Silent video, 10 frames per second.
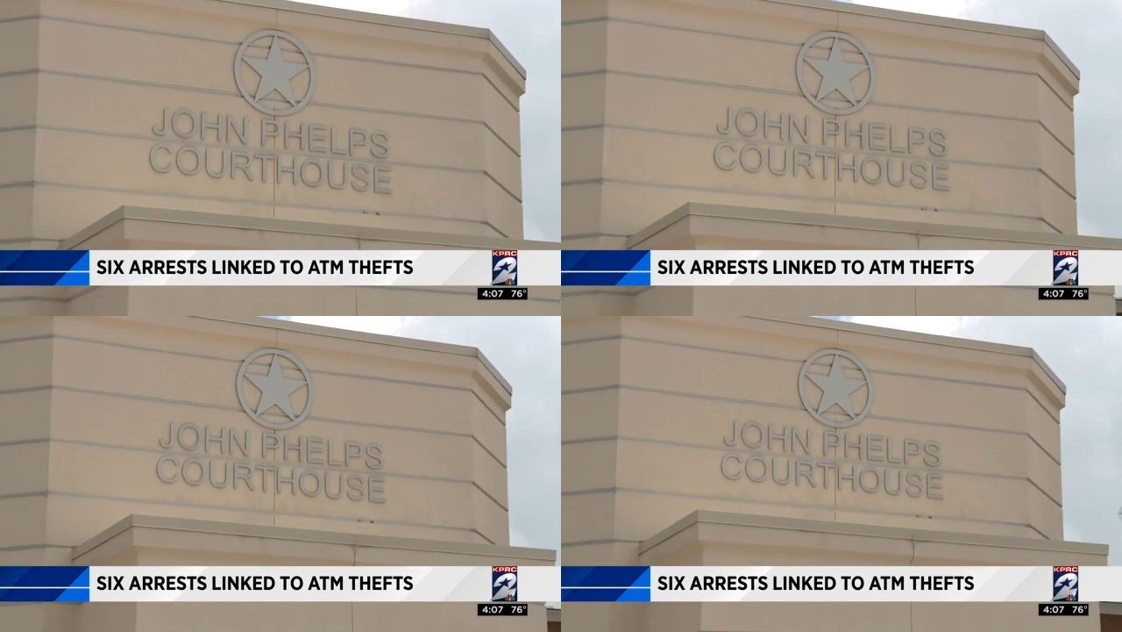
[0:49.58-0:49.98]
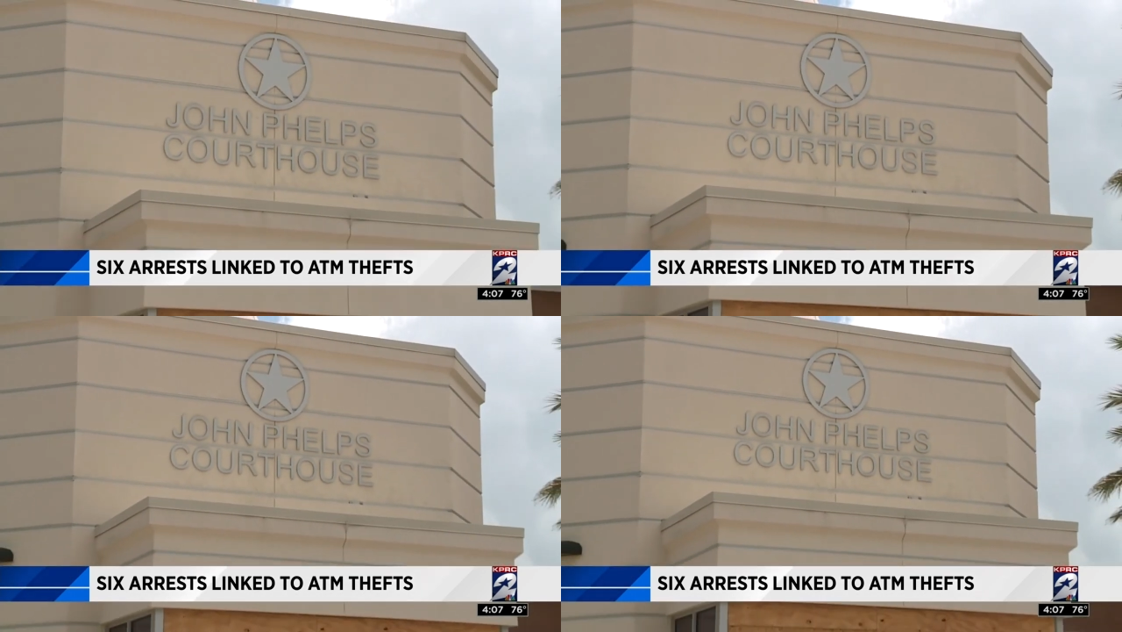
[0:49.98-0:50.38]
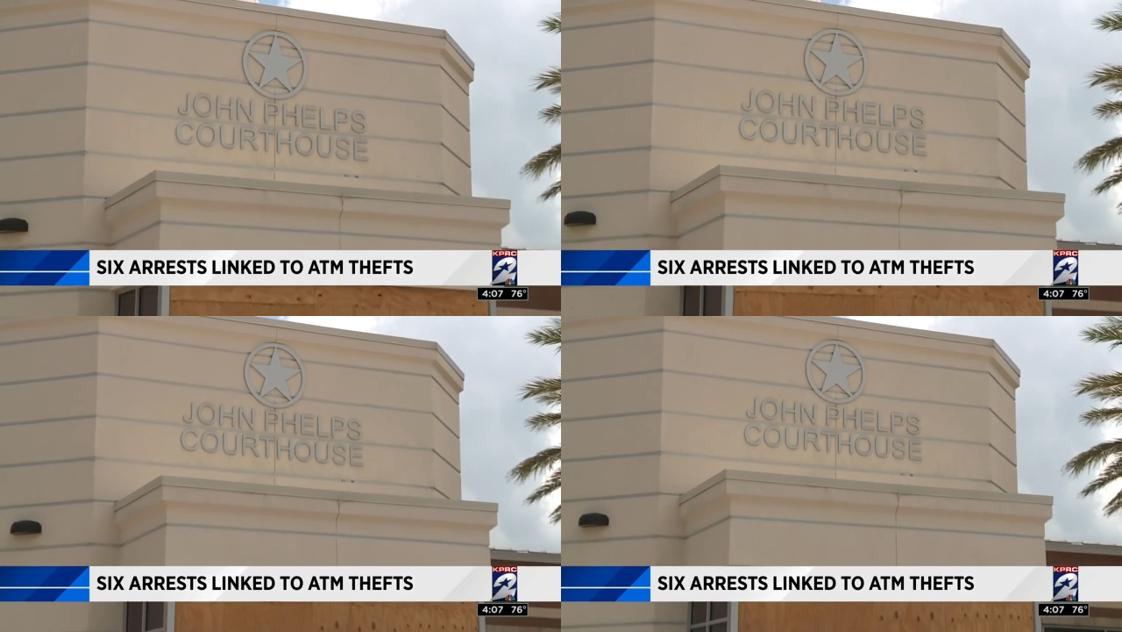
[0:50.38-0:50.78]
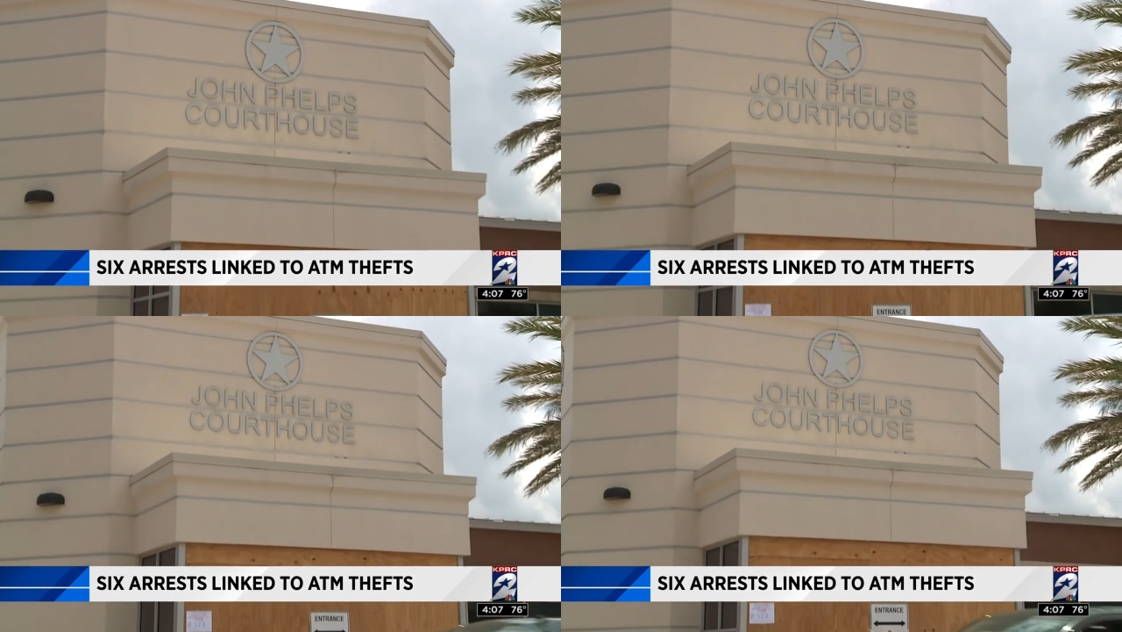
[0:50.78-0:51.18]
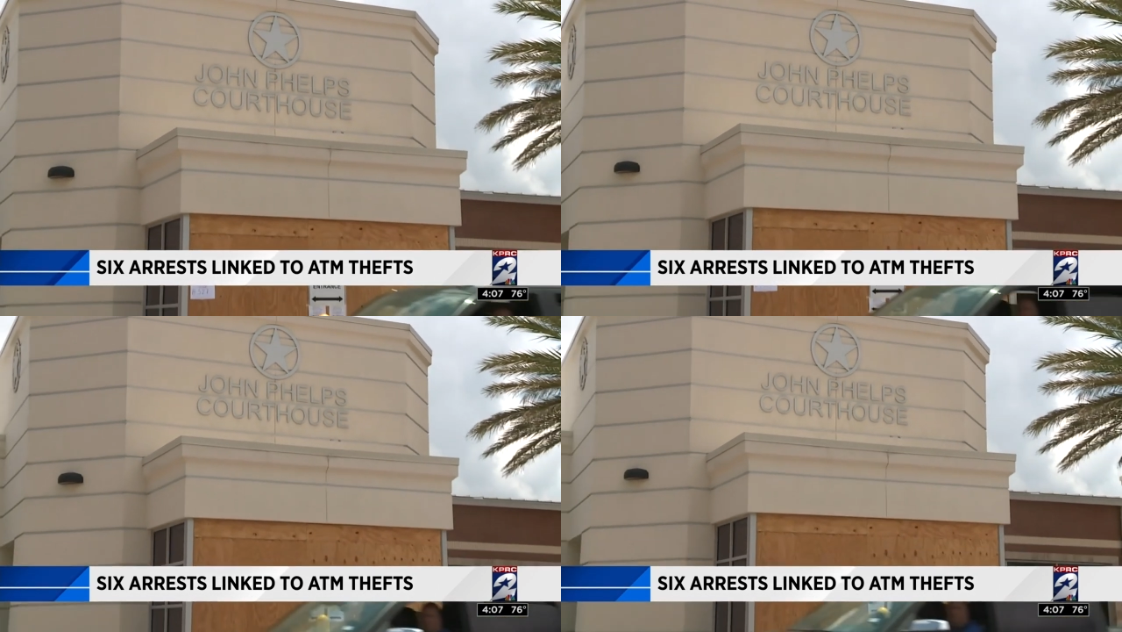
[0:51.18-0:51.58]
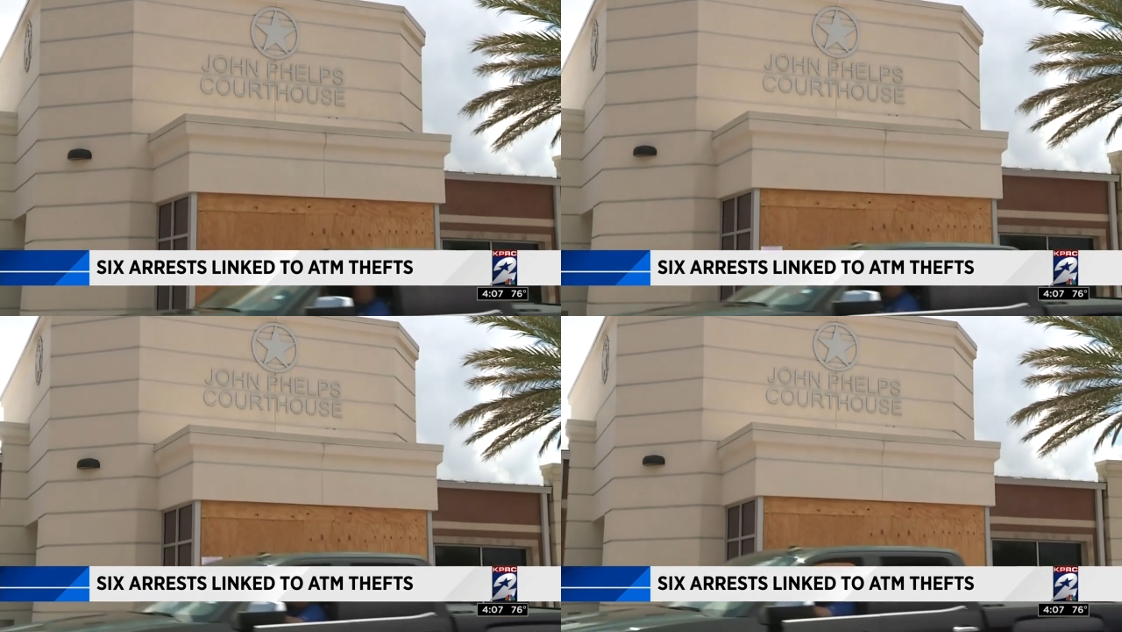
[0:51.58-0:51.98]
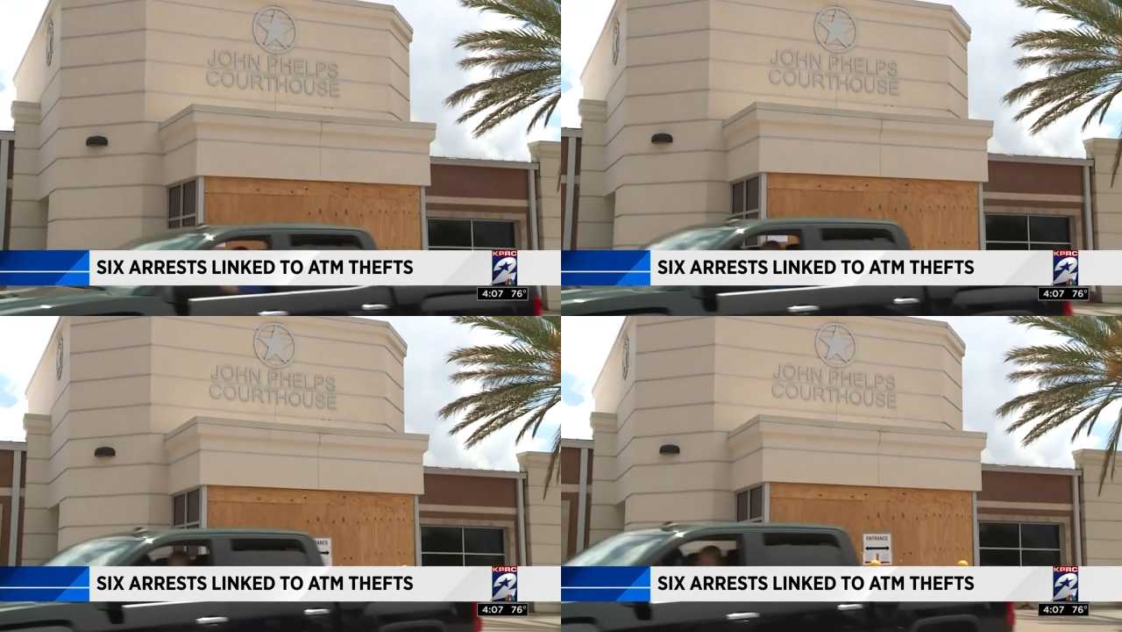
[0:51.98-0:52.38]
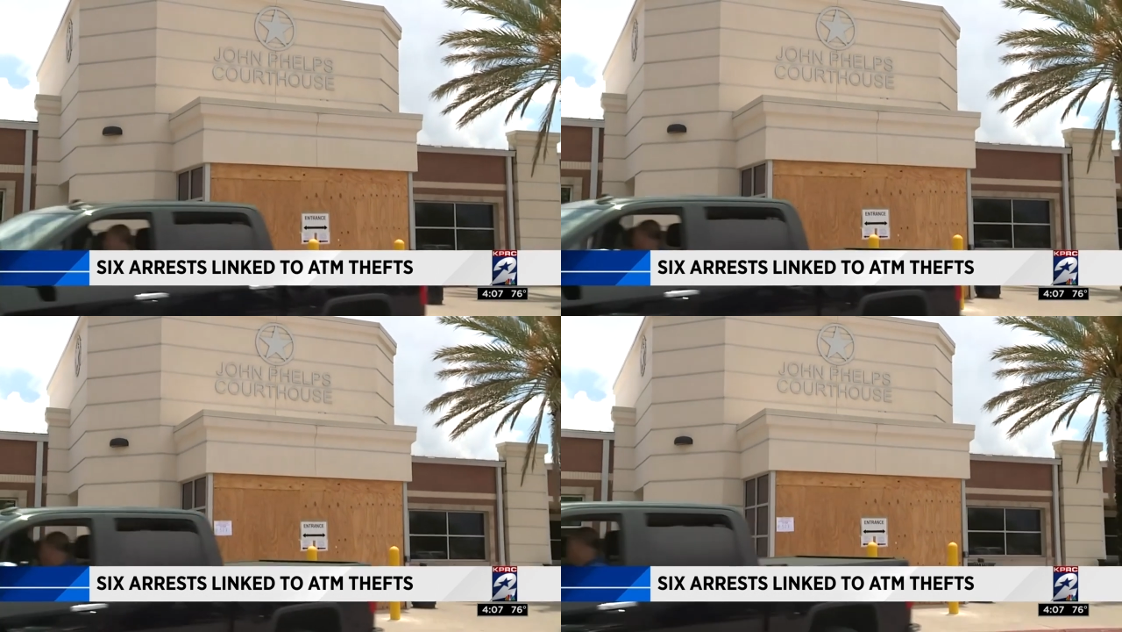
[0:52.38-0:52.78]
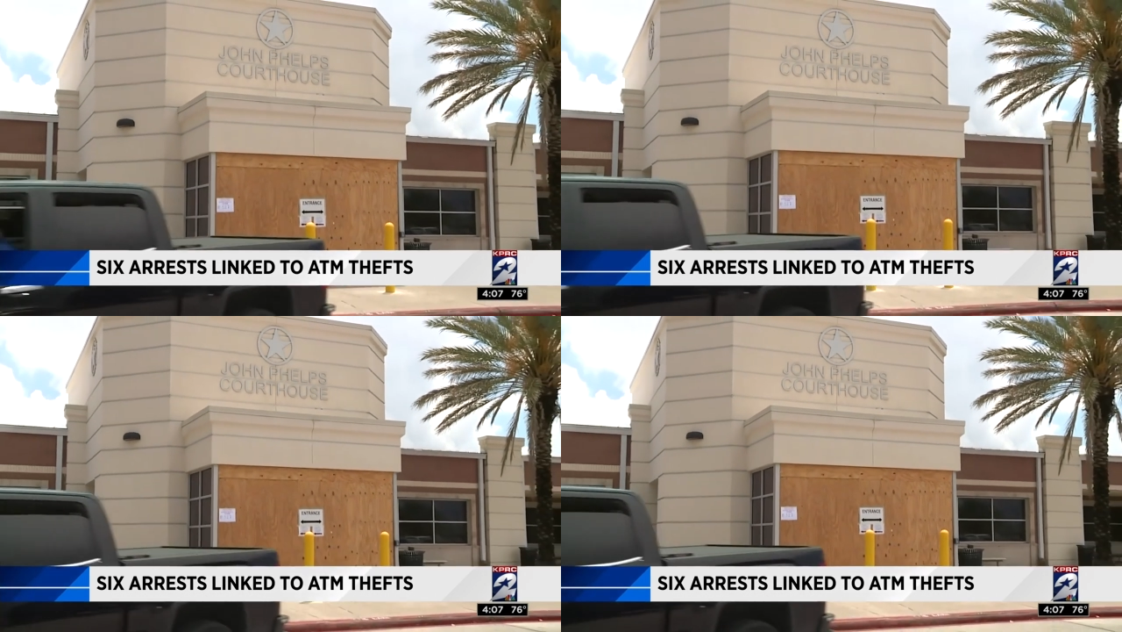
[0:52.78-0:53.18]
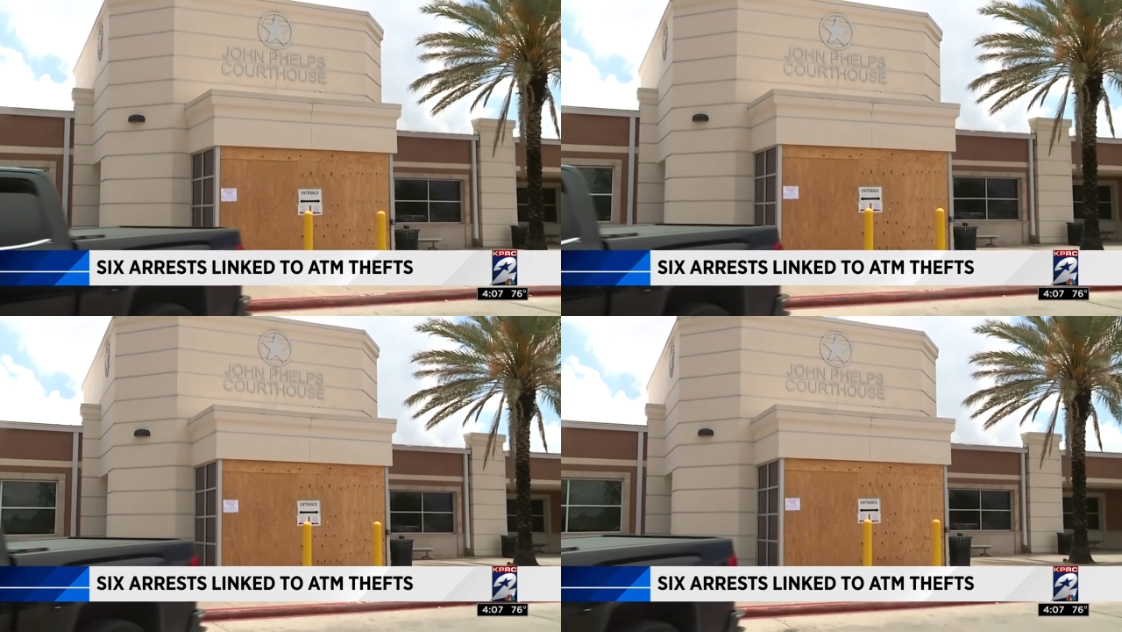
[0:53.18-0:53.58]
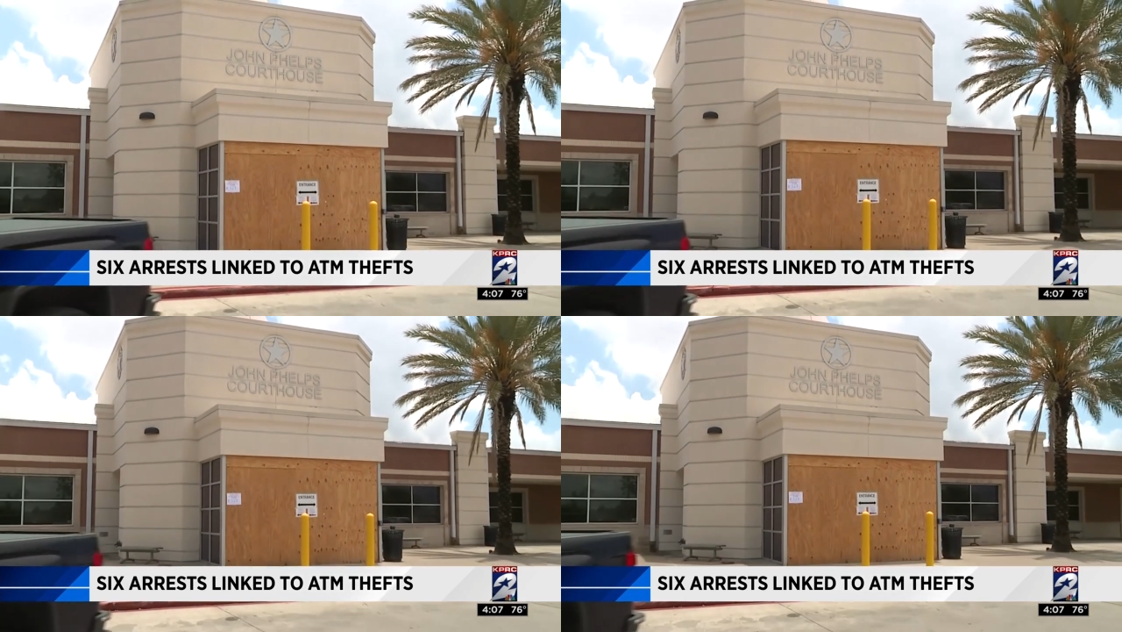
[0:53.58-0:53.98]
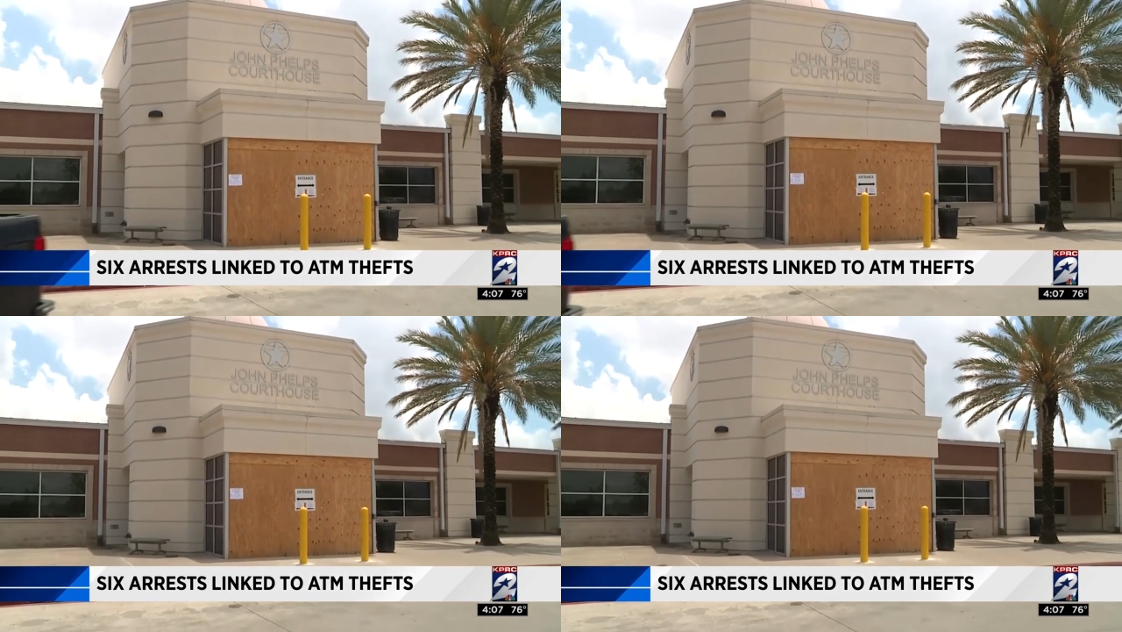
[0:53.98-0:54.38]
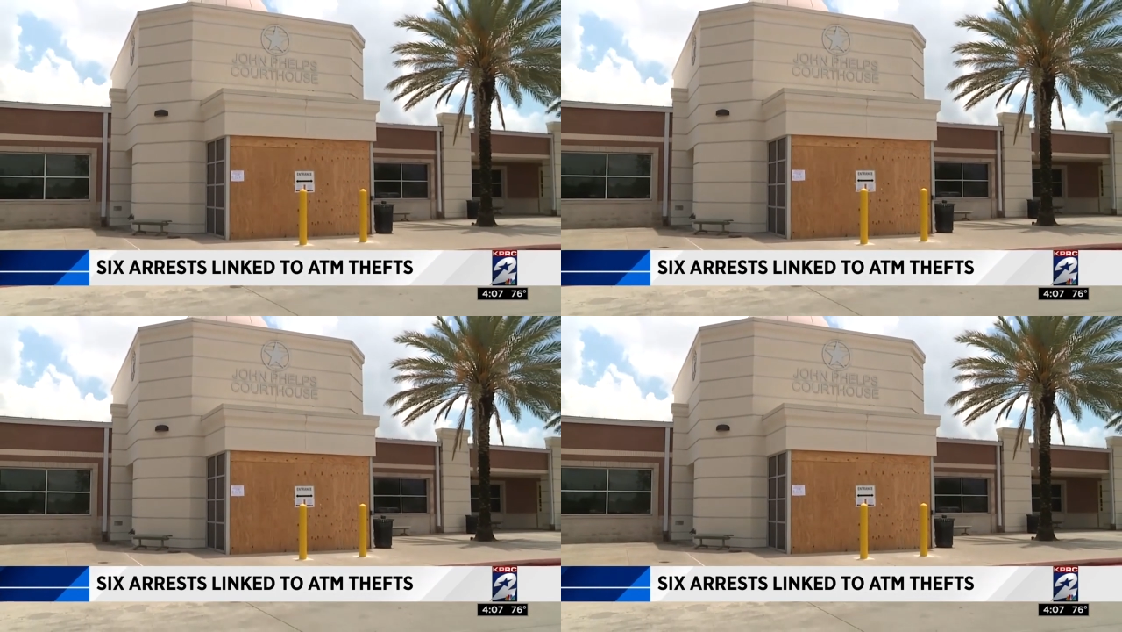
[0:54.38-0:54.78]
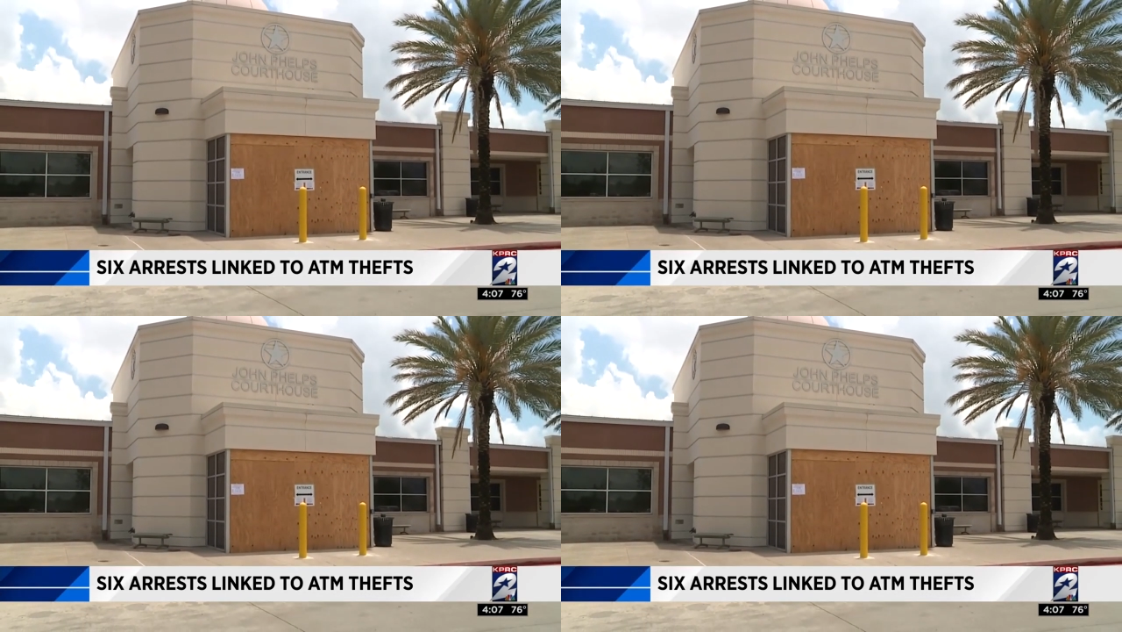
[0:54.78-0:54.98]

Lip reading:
(no speaker visible)